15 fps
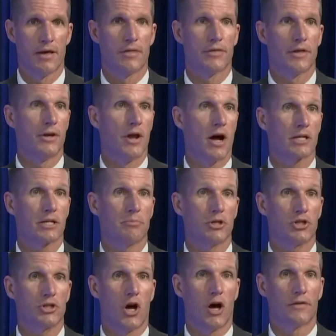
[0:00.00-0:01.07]
The
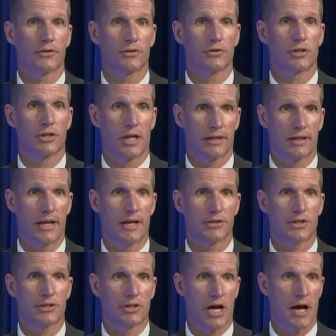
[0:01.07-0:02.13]
non-commissioned officers selected as
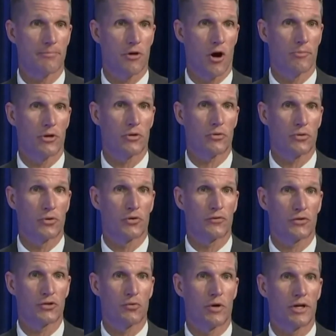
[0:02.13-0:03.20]
the top Army recruits
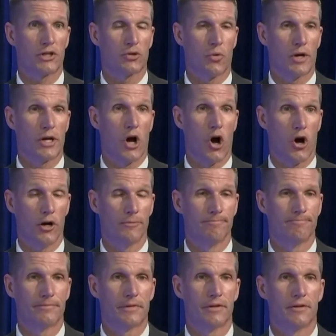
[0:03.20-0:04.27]
for 2020 are
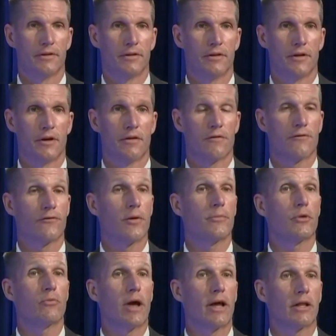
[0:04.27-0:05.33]
from
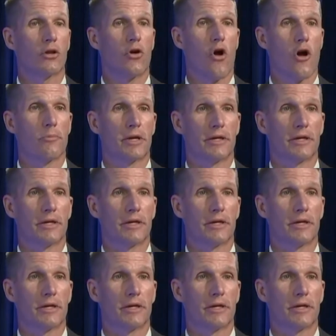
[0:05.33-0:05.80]
the regular Army,